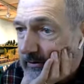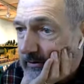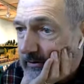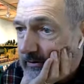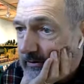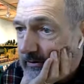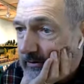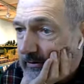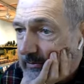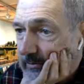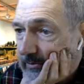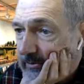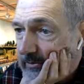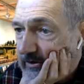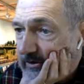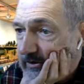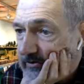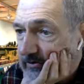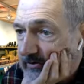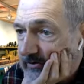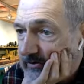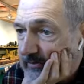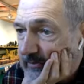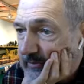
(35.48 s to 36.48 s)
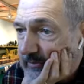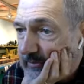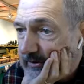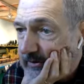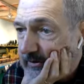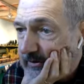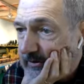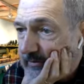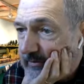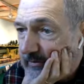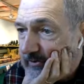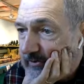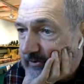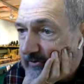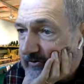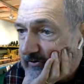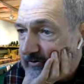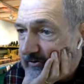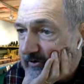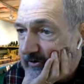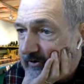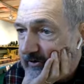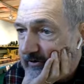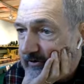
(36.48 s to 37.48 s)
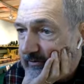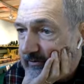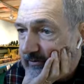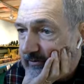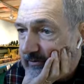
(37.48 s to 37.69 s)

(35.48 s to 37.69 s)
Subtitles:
new bleach and pulp is that's